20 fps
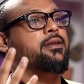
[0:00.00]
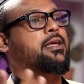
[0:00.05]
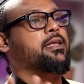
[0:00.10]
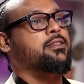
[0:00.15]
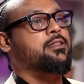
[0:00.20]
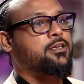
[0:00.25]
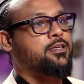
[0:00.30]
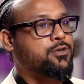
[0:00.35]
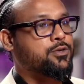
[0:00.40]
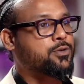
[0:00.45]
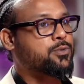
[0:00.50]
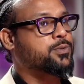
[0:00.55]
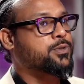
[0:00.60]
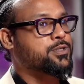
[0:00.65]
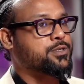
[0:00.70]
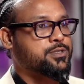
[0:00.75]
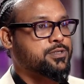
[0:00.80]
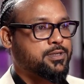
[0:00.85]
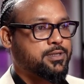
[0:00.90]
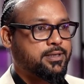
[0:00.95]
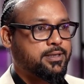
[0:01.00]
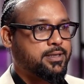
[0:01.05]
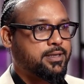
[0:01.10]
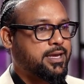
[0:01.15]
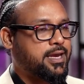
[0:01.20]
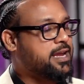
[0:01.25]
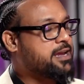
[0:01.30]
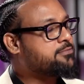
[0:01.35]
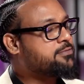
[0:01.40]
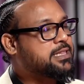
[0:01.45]
in the universe.
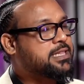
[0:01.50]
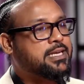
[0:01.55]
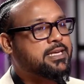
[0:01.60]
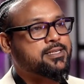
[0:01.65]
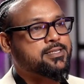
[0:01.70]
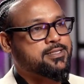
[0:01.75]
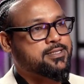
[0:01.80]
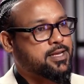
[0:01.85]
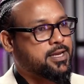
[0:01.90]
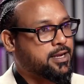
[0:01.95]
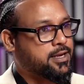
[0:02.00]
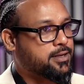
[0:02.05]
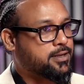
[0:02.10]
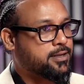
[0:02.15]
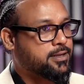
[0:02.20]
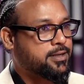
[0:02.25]
Everything is there.